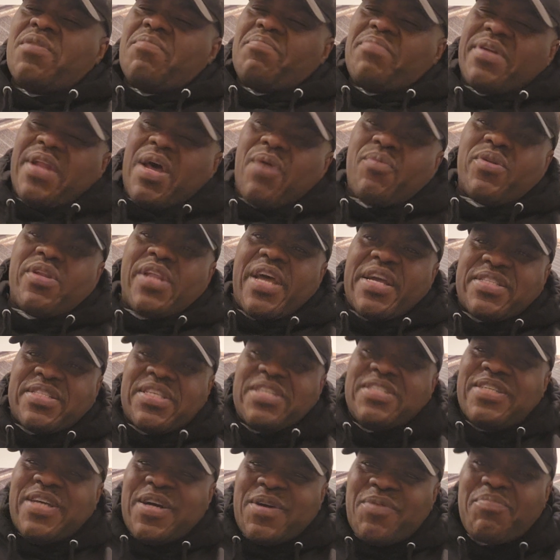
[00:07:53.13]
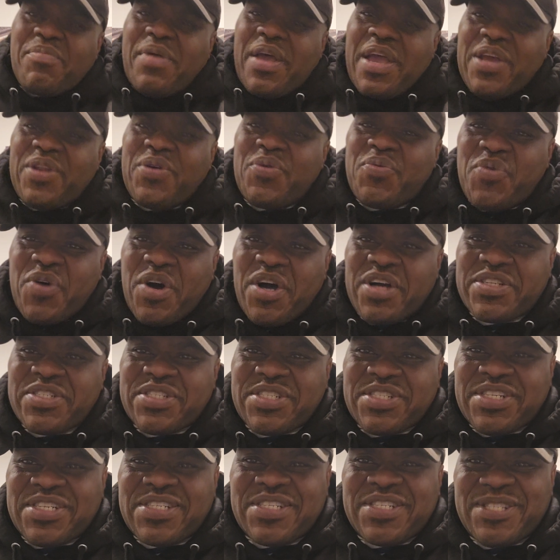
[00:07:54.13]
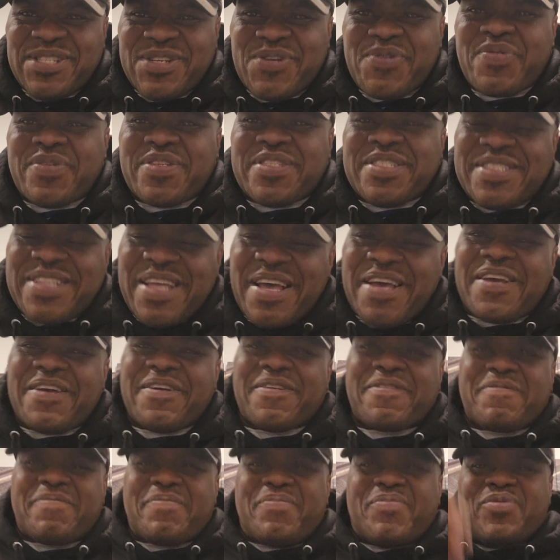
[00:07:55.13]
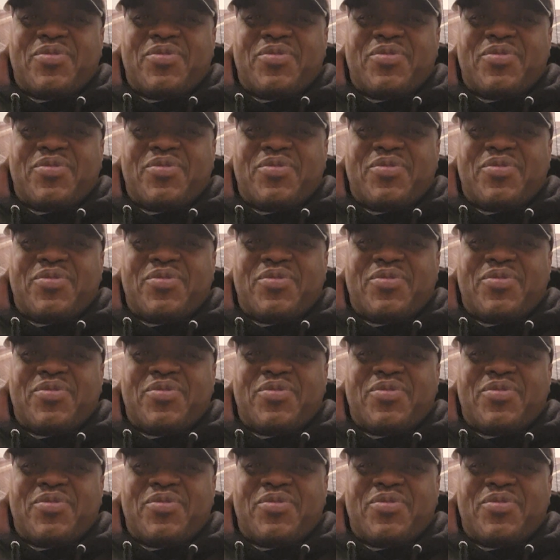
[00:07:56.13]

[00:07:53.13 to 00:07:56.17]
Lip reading: But I would like the young man in Washington to do his thing.